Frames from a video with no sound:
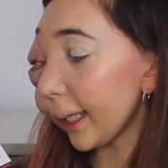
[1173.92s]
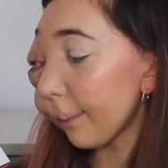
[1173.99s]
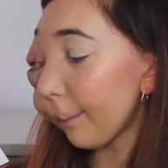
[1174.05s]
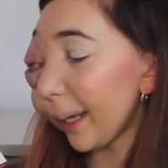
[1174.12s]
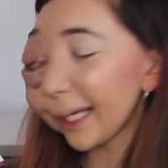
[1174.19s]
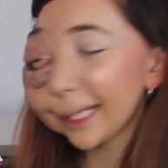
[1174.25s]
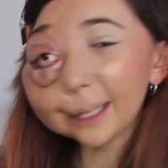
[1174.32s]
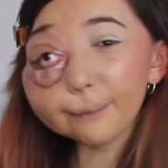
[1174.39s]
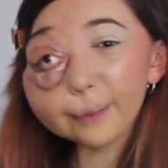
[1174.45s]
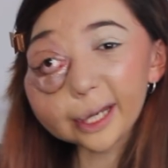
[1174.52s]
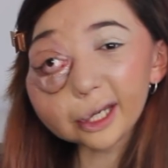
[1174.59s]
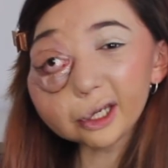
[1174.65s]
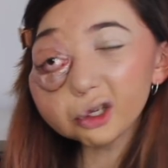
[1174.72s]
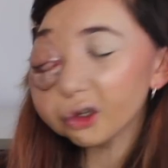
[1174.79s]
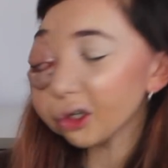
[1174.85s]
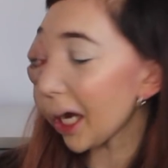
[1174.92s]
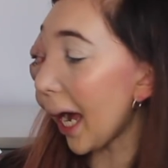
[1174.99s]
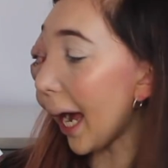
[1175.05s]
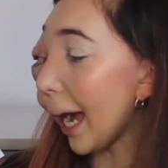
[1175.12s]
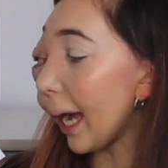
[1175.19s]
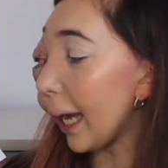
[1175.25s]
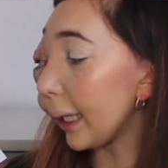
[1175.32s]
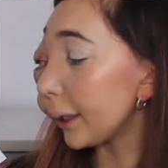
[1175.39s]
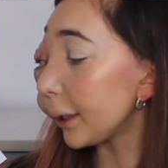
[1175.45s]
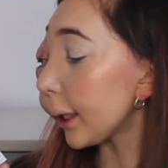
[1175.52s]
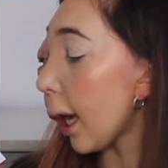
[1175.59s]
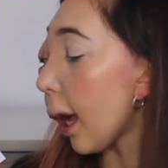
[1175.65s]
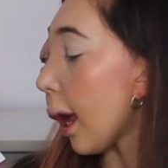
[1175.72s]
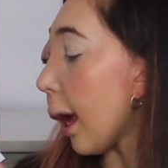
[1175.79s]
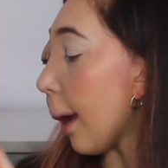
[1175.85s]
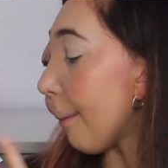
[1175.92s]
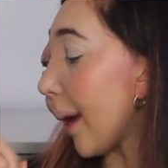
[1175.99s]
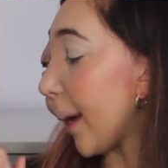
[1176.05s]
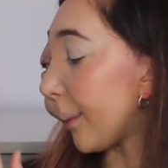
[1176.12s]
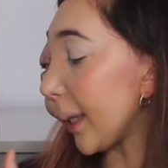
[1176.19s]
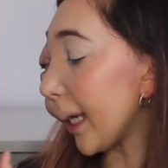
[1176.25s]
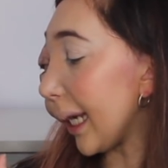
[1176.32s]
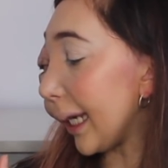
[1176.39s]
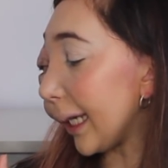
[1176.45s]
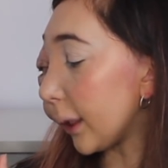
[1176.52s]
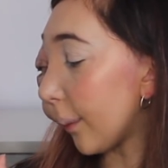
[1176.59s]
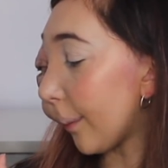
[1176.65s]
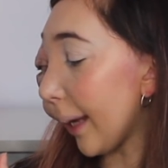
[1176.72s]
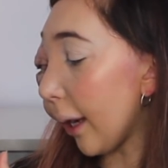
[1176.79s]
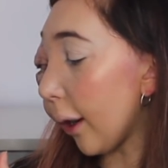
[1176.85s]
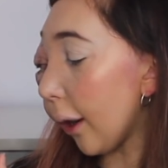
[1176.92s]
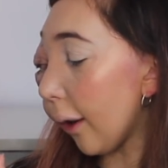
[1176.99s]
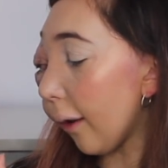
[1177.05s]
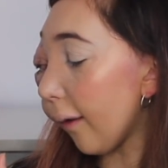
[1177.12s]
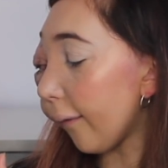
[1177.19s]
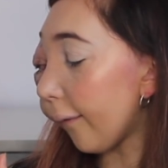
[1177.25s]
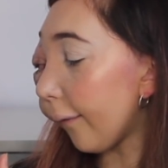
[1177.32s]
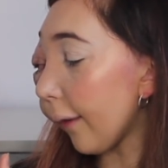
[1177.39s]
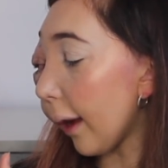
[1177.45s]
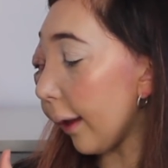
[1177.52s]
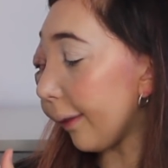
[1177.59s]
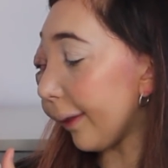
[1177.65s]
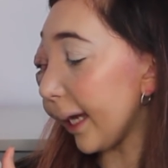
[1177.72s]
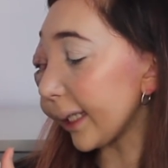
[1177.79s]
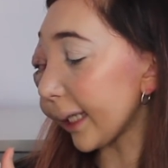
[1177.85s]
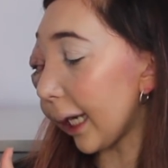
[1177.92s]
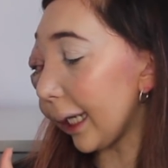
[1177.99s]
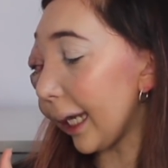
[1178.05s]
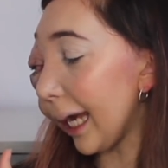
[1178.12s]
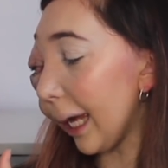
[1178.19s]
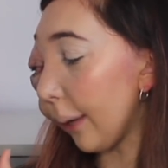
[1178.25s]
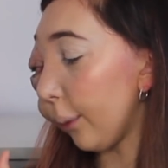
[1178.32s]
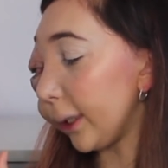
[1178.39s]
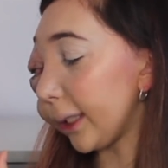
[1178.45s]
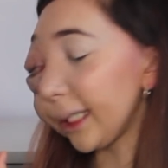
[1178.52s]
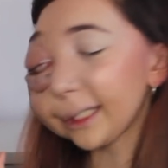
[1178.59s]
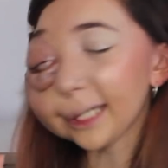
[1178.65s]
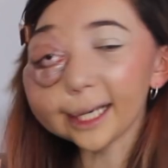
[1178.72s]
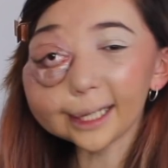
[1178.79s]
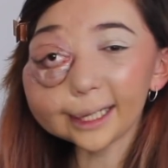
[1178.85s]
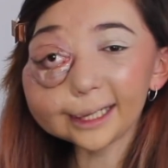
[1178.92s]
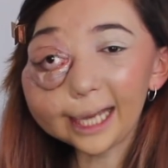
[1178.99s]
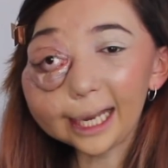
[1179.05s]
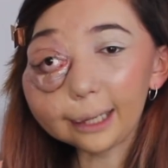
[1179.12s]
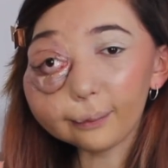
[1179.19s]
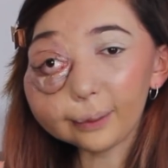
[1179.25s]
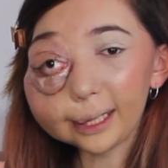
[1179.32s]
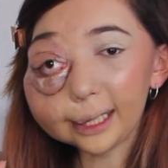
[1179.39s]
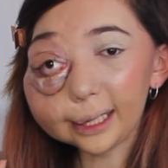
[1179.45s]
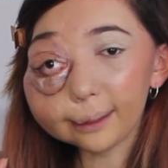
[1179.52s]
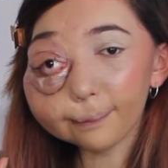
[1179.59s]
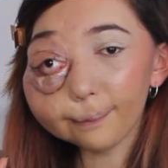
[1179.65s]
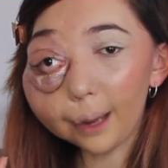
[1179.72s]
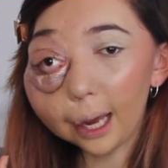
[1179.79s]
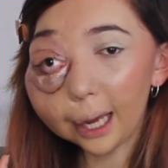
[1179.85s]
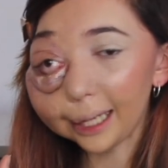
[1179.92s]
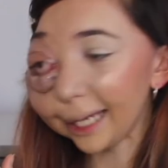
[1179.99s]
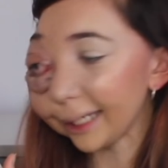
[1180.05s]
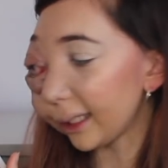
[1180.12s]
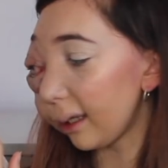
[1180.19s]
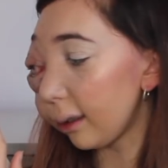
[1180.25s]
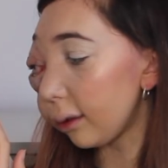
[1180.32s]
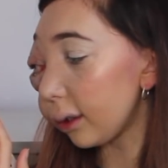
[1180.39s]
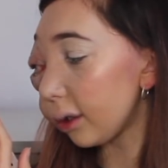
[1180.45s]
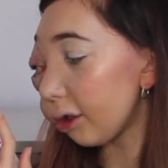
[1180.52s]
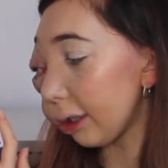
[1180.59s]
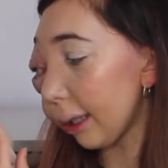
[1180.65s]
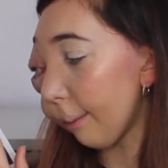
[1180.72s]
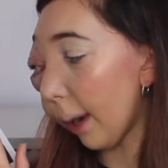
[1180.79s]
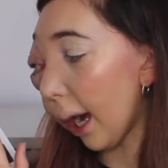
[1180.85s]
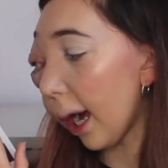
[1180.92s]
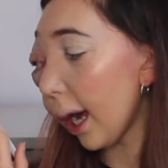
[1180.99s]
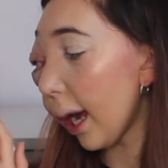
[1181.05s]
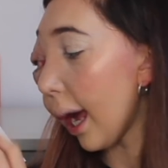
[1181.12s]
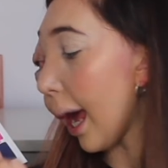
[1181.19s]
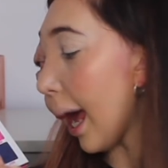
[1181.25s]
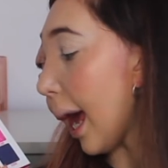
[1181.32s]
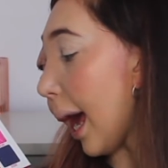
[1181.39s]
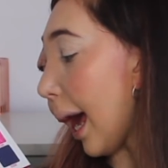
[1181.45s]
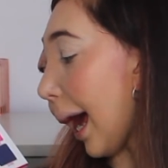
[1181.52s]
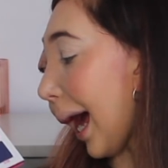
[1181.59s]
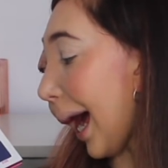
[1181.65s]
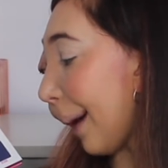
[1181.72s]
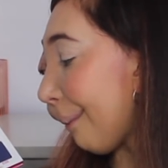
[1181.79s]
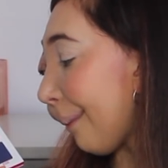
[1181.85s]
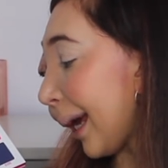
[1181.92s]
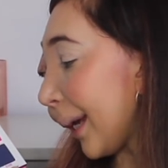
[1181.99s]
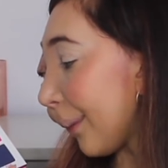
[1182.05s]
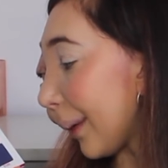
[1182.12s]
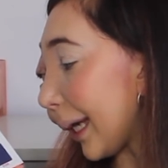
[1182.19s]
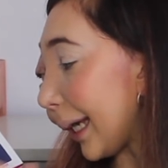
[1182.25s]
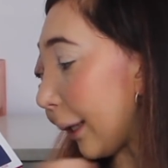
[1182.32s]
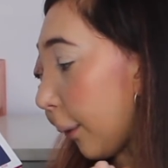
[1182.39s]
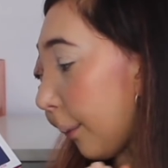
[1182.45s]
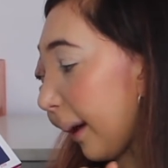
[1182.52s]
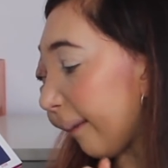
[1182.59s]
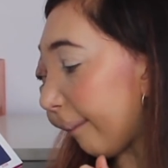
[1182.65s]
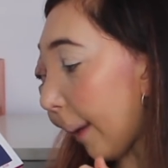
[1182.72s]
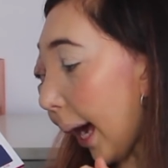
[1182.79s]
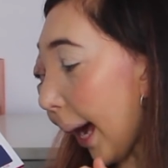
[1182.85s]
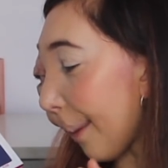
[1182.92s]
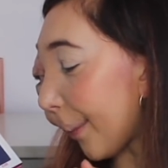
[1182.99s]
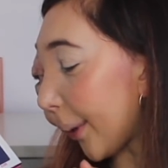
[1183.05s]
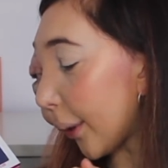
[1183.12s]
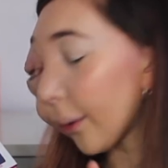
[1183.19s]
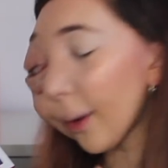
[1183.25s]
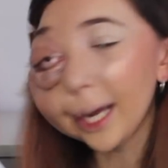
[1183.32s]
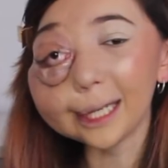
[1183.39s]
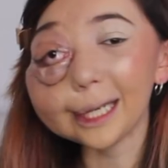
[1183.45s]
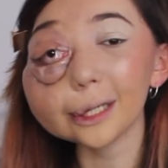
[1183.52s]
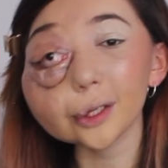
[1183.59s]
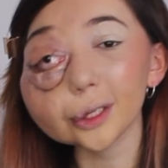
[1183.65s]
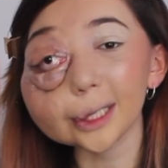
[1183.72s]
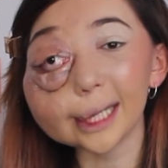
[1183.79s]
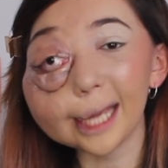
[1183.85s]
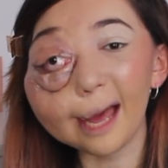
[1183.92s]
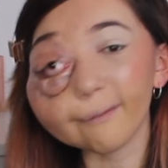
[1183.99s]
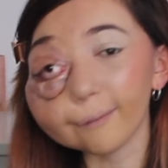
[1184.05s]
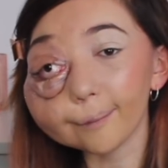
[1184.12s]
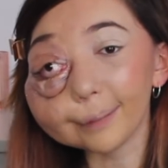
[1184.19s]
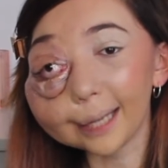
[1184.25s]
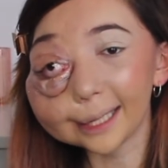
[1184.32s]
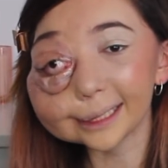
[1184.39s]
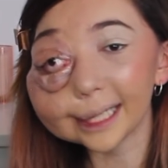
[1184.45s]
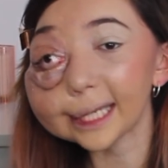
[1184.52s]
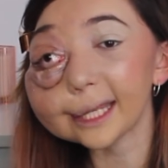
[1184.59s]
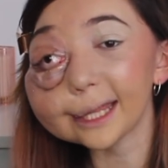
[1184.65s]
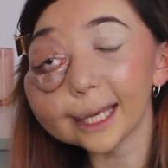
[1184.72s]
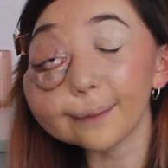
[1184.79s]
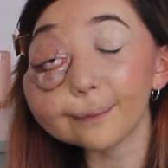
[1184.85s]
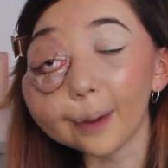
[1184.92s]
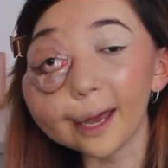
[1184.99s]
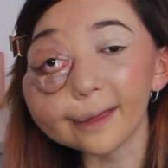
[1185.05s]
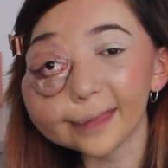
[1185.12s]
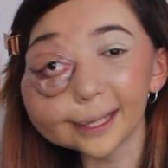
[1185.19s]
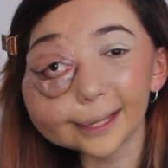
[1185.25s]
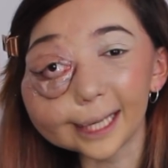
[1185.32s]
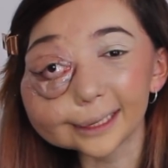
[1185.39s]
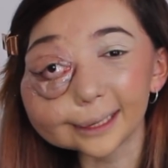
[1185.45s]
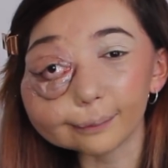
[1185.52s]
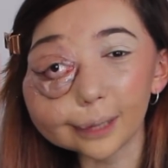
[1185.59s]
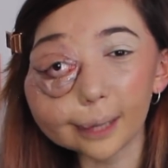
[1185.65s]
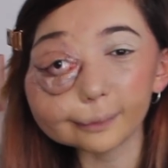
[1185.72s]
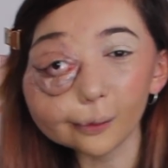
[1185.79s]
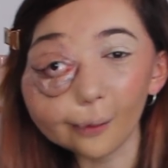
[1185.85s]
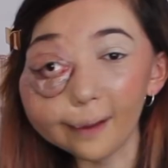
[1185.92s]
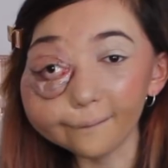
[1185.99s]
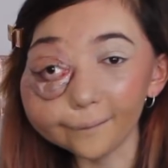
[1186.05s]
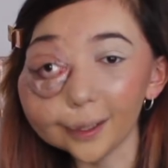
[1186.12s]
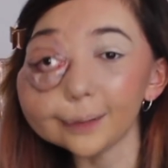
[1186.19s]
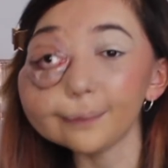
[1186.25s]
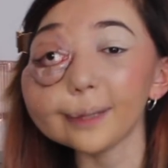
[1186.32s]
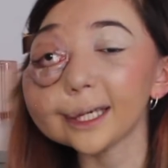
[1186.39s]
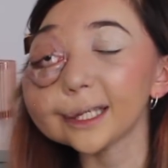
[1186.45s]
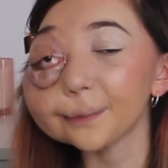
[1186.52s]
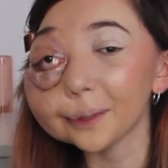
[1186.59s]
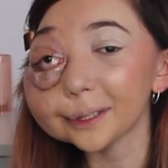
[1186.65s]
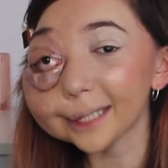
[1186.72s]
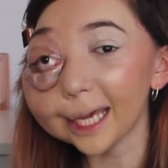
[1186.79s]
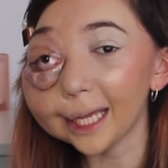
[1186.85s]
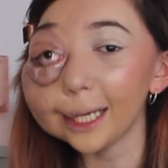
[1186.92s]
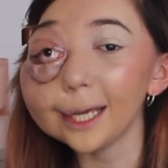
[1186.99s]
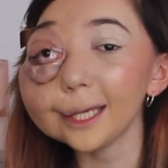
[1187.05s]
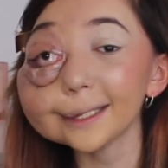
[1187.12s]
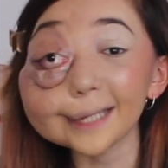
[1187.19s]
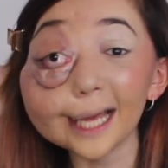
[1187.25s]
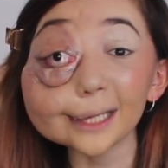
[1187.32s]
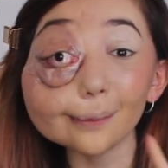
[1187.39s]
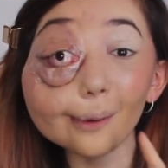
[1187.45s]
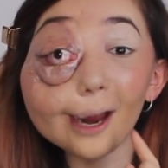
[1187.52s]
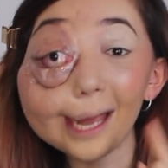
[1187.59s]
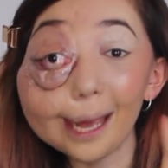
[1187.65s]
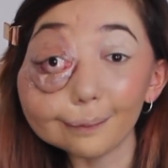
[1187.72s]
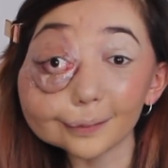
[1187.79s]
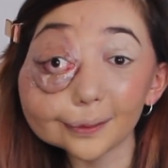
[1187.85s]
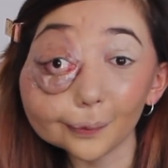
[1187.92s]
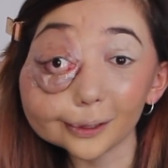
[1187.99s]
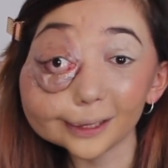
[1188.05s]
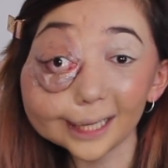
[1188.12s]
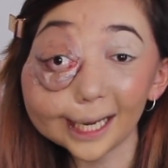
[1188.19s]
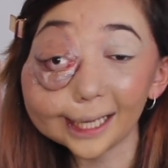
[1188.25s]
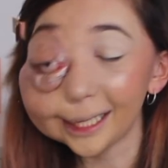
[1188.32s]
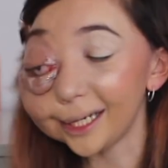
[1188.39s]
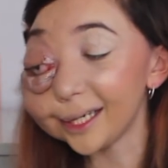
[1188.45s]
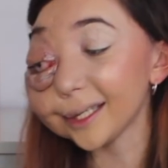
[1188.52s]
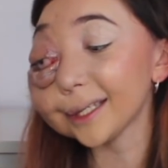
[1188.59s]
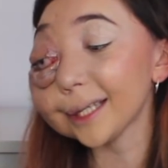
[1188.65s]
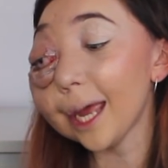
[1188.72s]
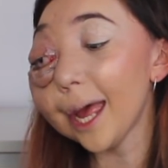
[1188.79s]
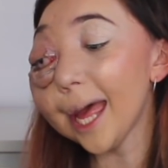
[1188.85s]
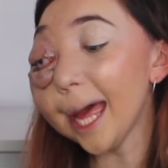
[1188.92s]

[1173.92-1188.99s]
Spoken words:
pinky peach, and maybe a little bit of this colour here, which is like a yellowy pearlescent shimmer. And maybe a little bit of purple. I literally haven't planned anything, but I think that's sometimes quite fun, being spontaneous. That's where I am spontaneous